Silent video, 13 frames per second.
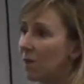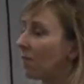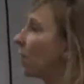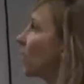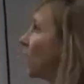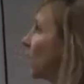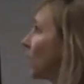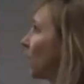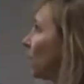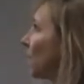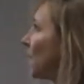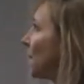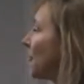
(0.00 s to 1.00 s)
way of looking at it.
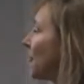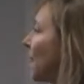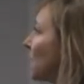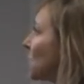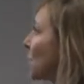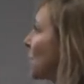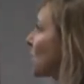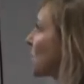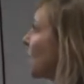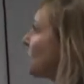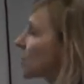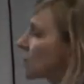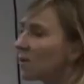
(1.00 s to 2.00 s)
Okay. So
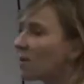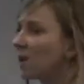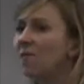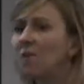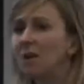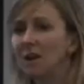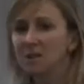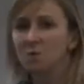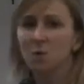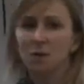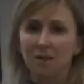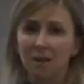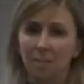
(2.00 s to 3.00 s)
I'm just going to give you lots
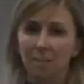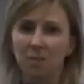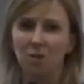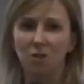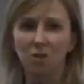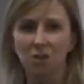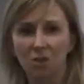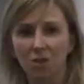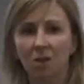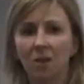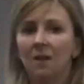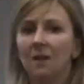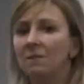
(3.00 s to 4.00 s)
more examples, just
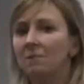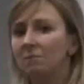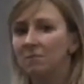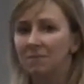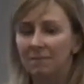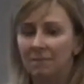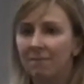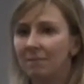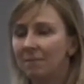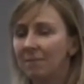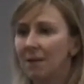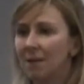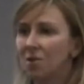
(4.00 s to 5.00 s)
to
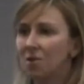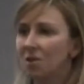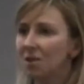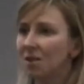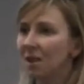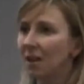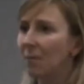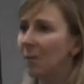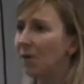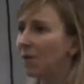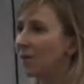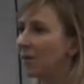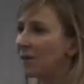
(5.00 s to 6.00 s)
get you to think
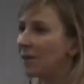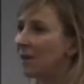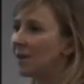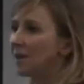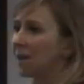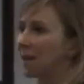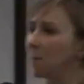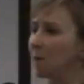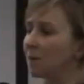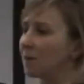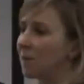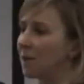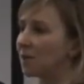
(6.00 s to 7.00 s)
about it and think
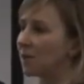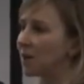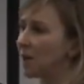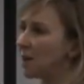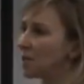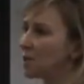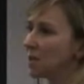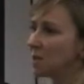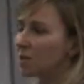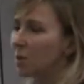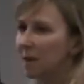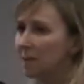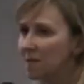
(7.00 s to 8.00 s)
about the methodology and
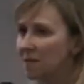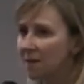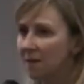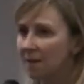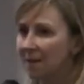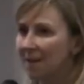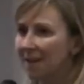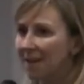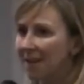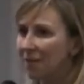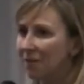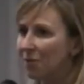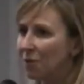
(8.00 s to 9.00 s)
so on. I'm still
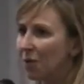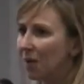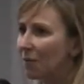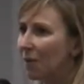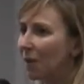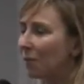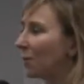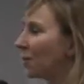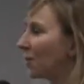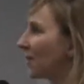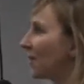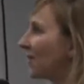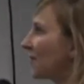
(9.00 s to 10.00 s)
kind of toying around
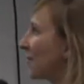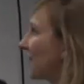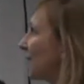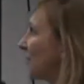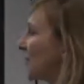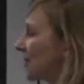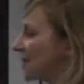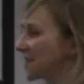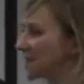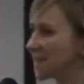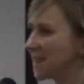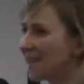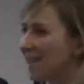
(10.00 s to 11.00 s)
with
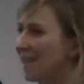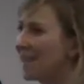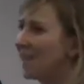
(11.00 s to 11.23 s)
this